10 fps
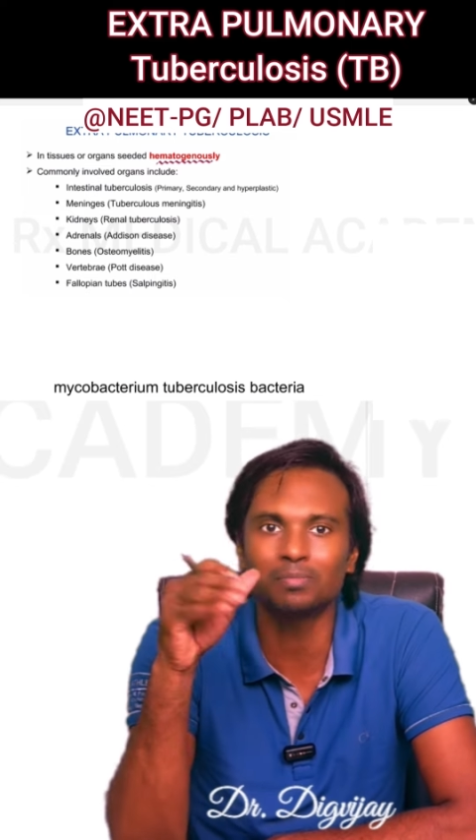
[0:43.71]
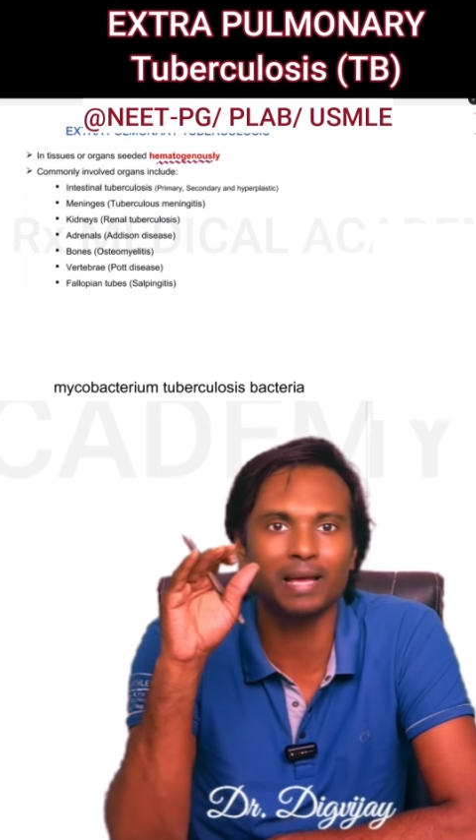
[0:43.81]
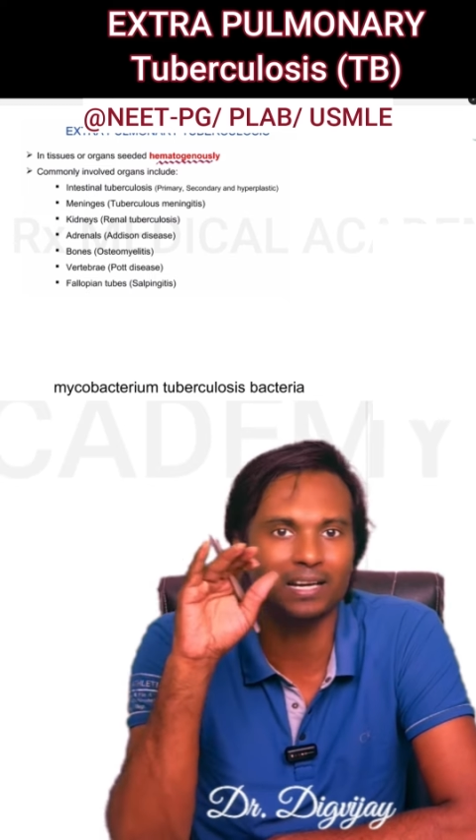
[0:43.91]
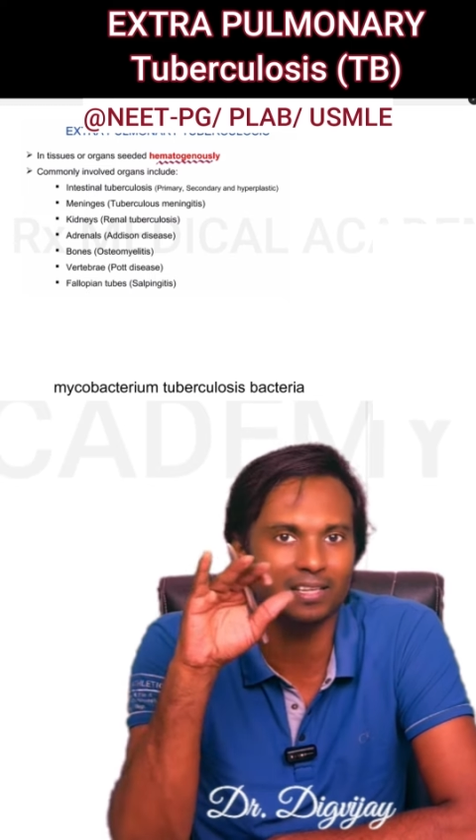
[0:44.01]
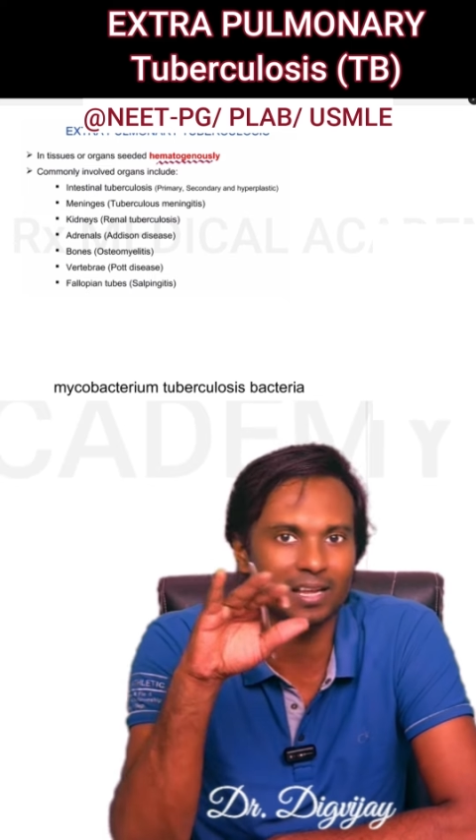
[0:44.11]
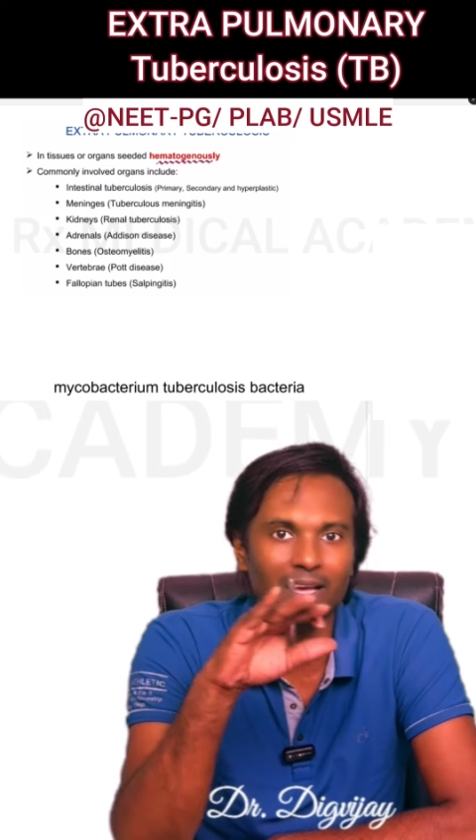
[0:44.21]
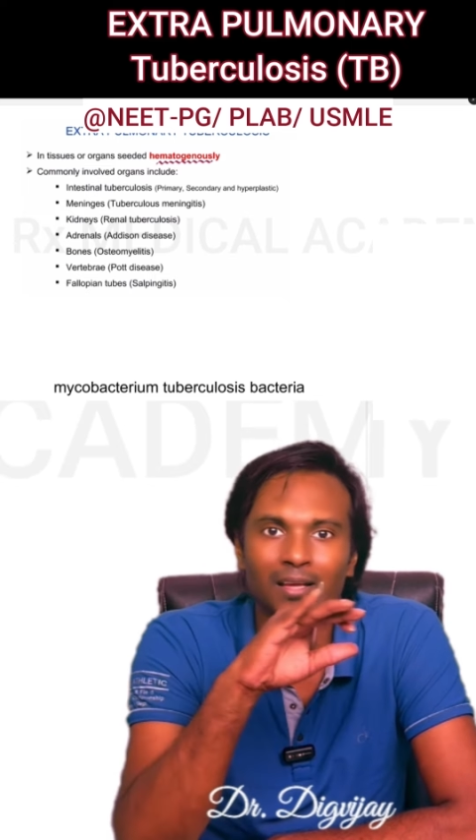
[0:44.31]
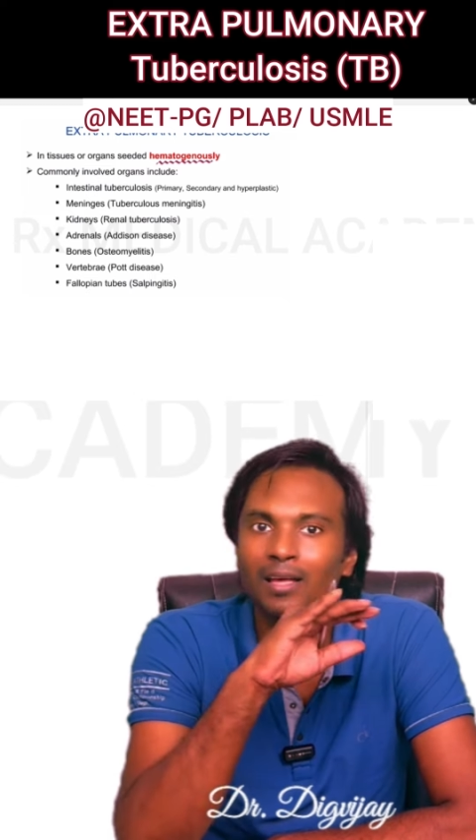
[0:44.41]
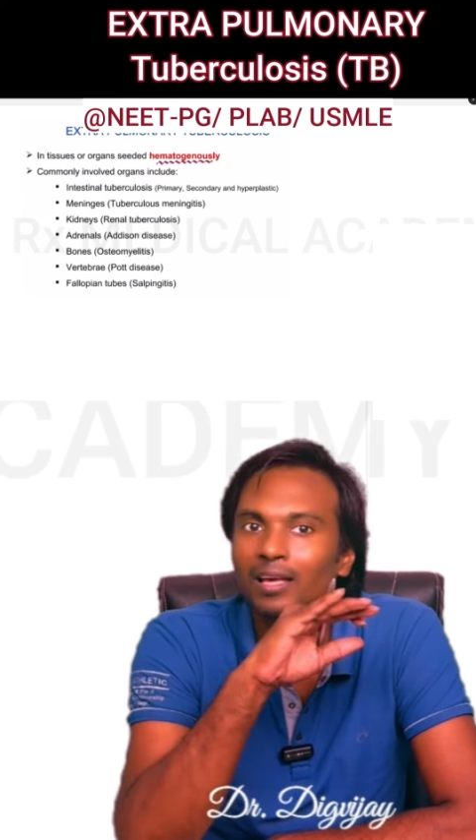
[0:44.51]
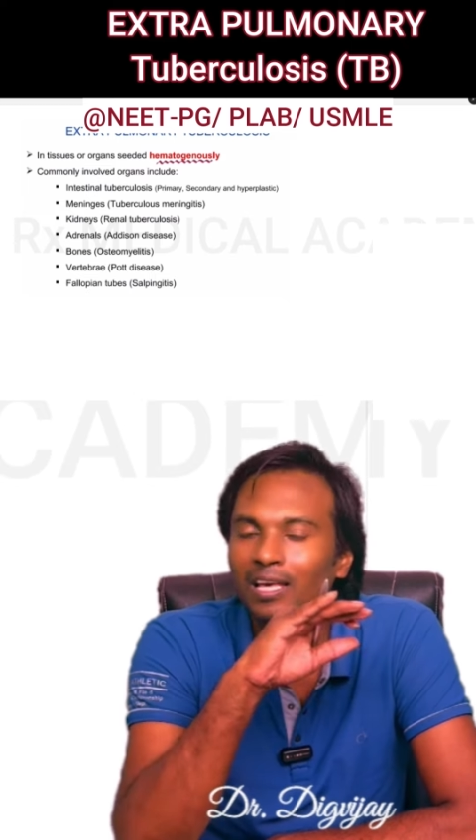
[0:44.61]
bacteria
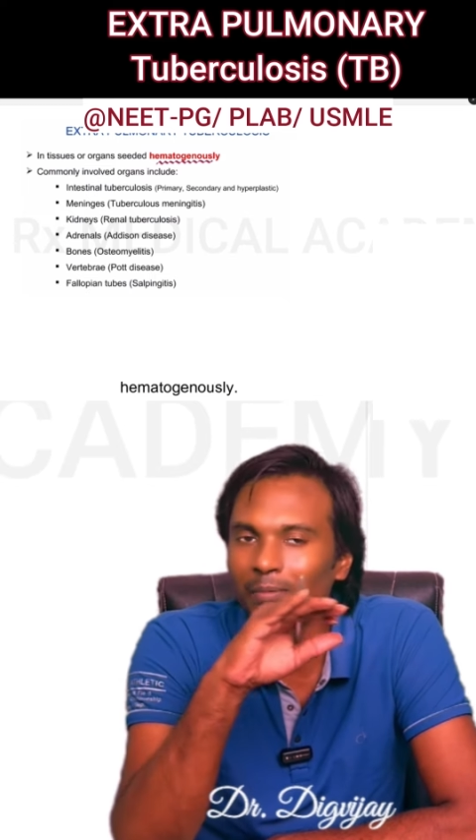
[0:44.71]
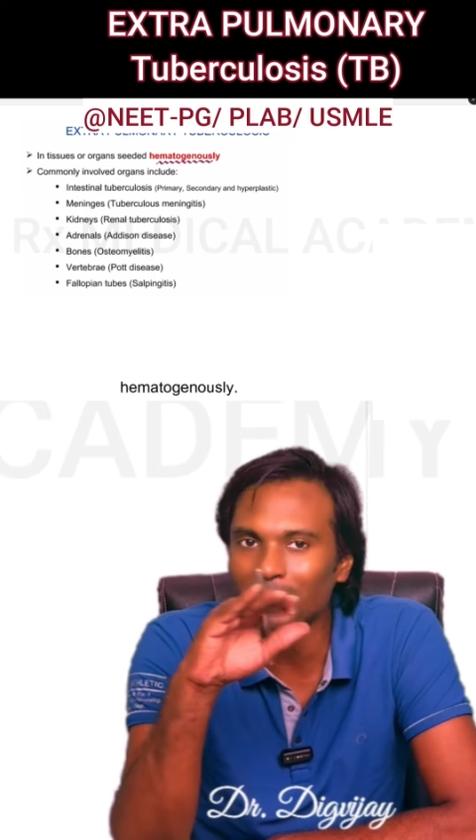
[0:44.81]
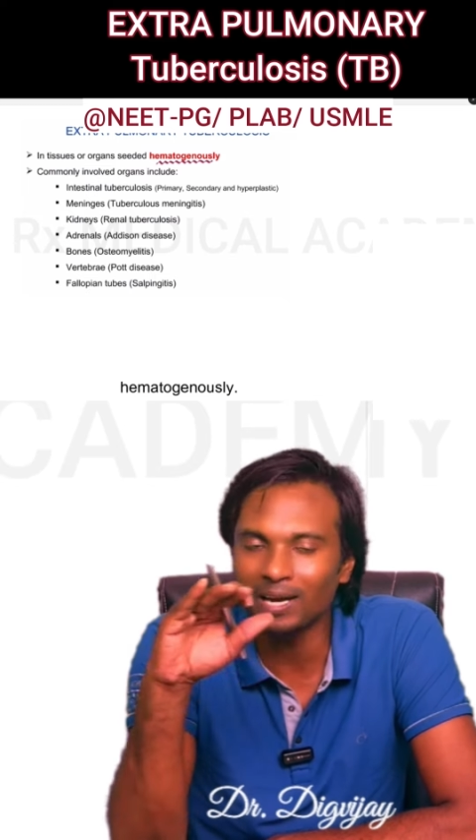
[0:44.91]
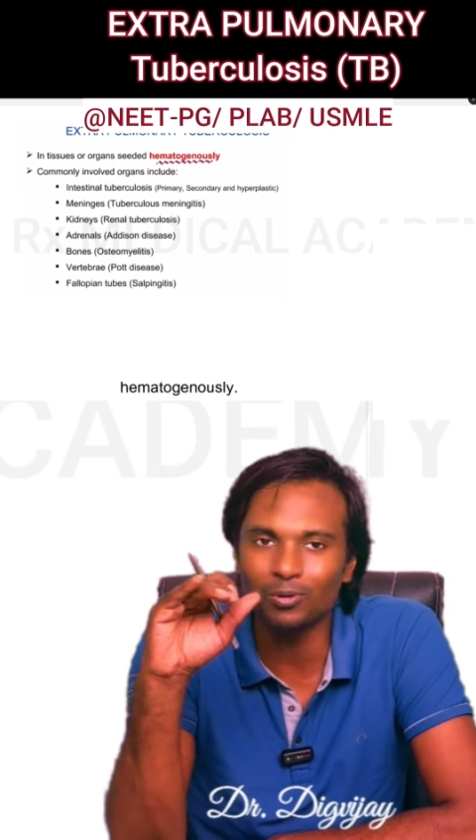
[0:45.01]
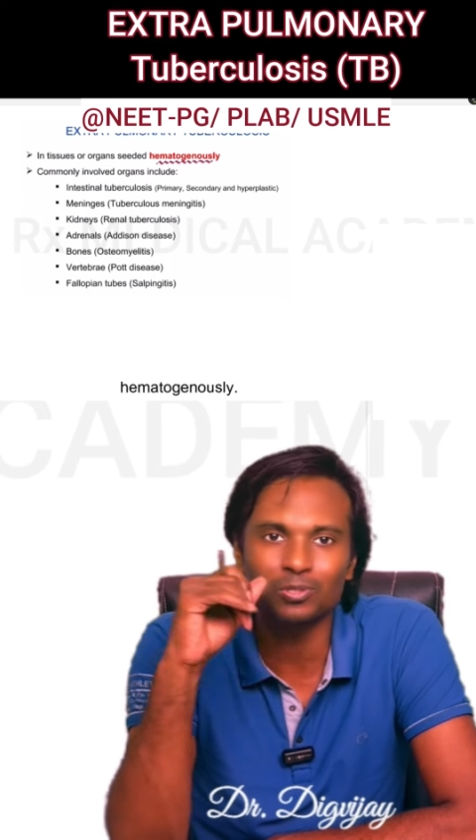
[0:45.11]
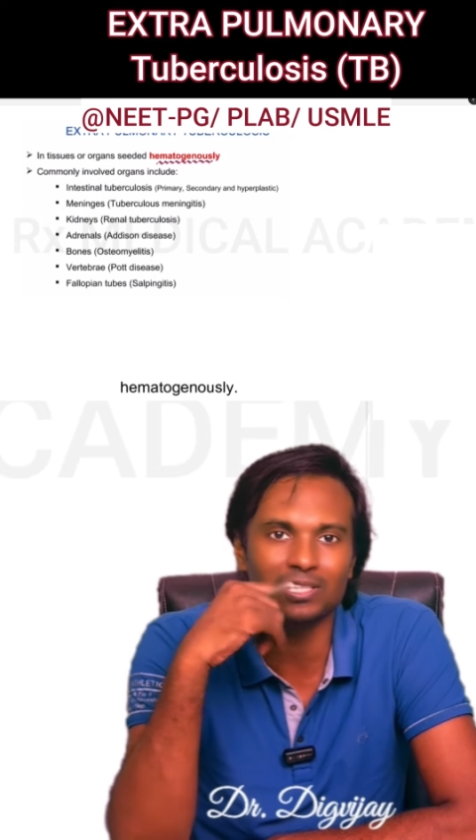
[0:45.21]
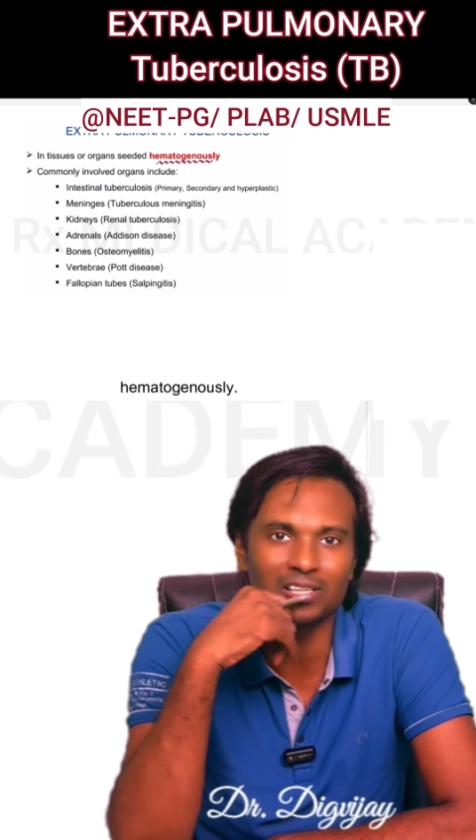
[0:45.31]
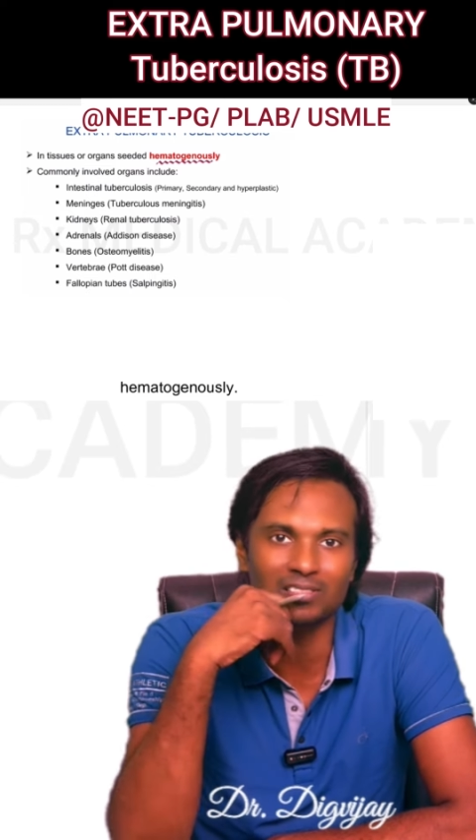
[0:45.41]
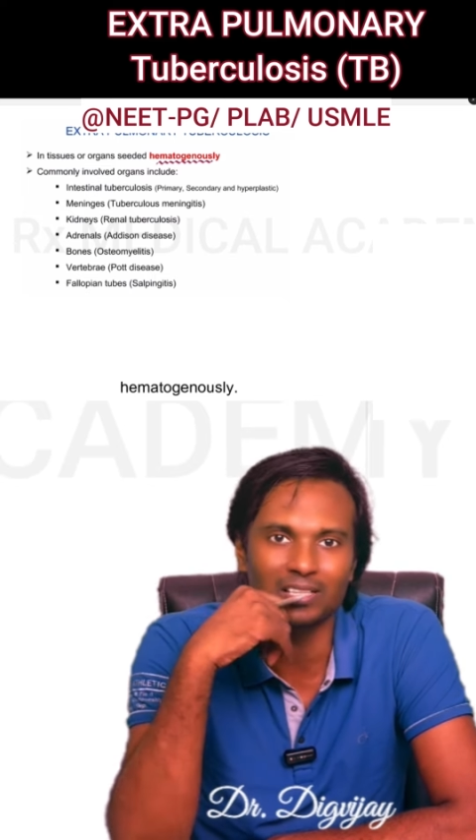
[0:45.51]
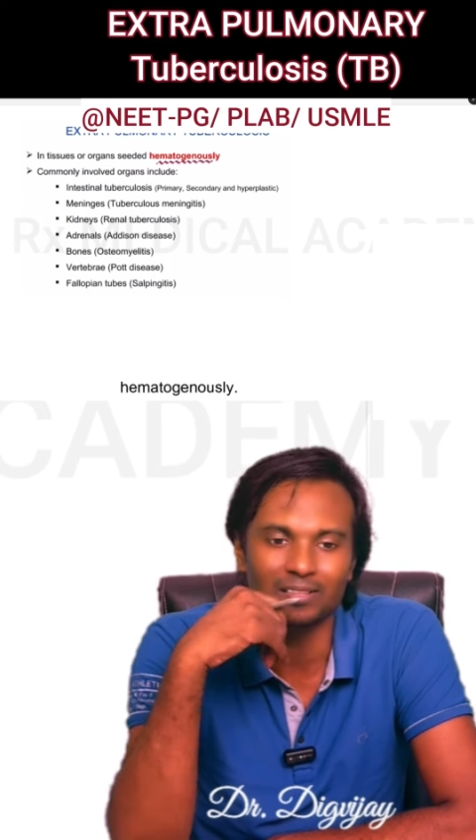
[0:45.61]

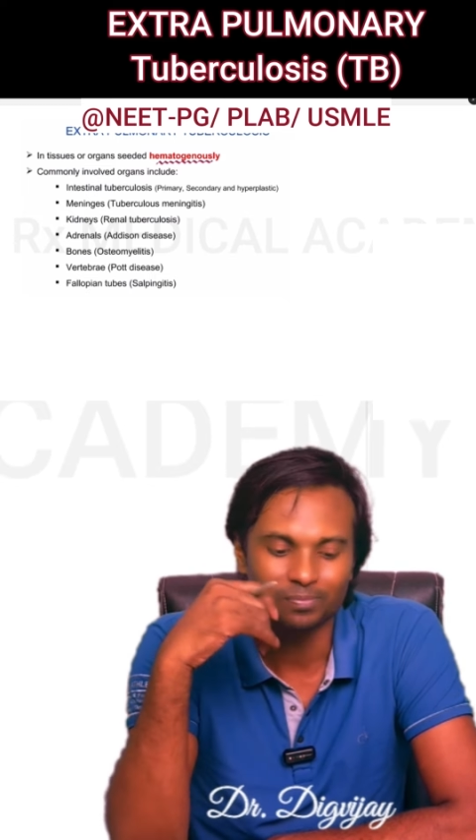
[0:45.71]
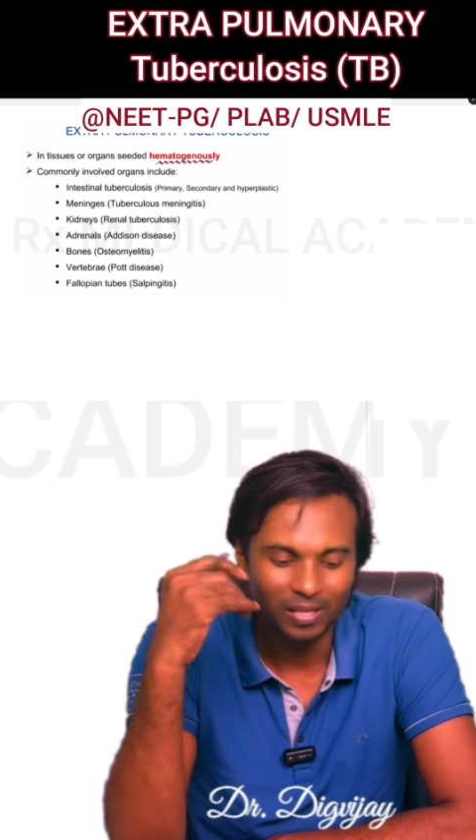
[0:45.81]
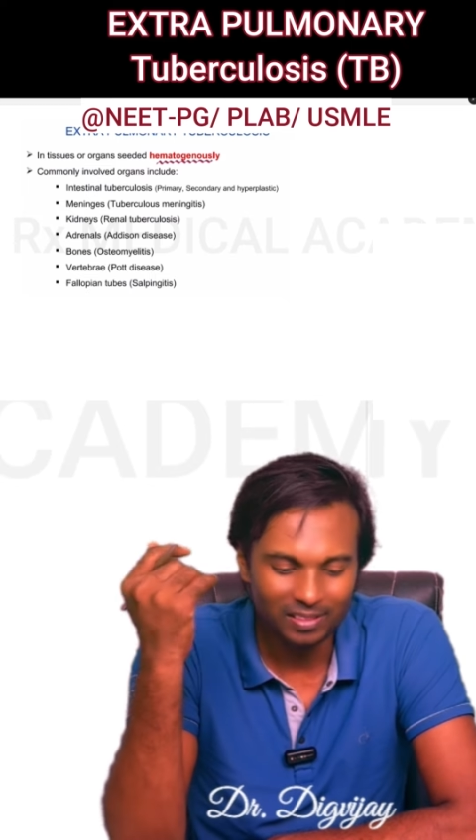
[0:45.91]
hematogenously,